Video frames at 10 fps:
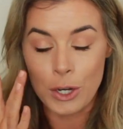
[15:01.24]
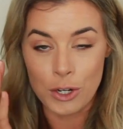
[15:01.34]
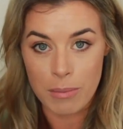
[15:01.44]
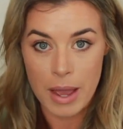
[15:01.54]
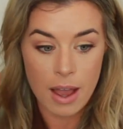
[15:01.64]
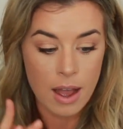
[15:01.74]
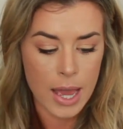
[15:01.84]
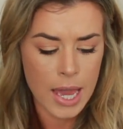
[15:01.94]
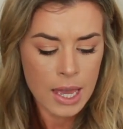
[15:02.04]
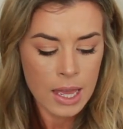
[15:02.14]
under my
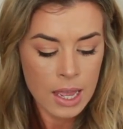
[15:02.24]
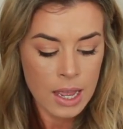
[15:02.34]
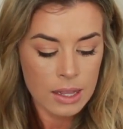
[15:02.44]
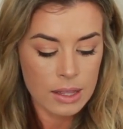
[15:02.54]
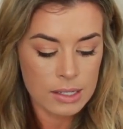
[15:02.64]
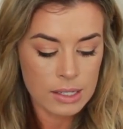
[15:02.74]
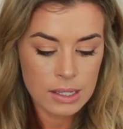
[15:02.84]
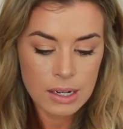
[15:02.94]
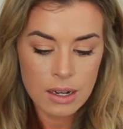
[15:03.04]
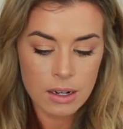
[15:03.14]
eye. This
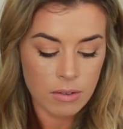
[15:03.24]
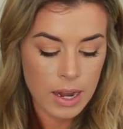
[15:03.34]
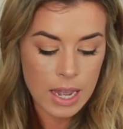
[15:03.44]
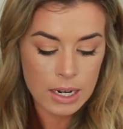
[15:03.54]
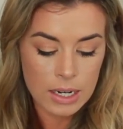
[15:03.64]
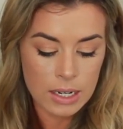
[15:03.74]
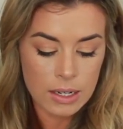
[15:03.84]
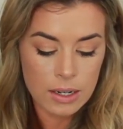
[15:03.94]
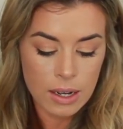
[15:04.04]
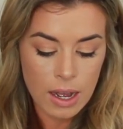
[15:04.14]
isn't a great
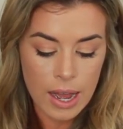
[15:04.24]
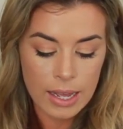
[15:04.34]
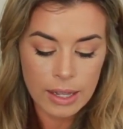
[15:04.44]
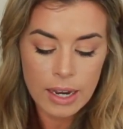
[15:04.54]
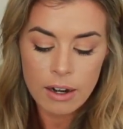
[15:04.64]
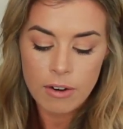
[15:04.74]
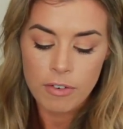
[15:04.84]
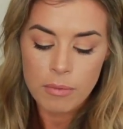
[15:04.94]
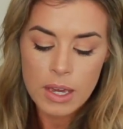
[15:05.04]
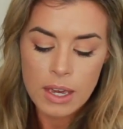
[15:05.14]
highlighter
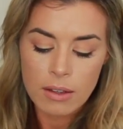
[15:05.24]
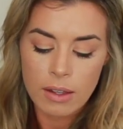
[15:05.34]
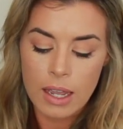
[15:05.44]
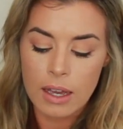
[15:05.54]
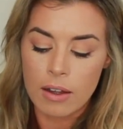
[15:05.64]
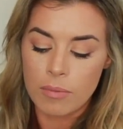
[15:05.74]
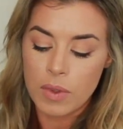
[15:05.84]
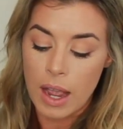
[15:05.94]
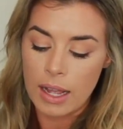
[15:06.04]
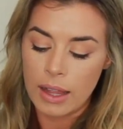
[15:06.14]
for me, like a
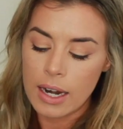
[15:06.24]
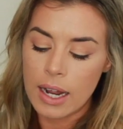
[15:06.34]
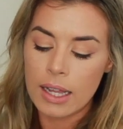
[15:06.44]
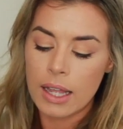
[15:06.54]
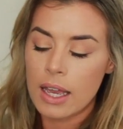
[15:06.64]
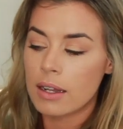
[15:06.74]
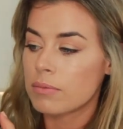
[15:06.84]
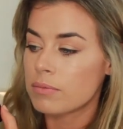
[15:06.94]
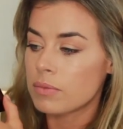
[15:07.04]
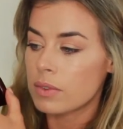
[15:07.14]
highlight highlight,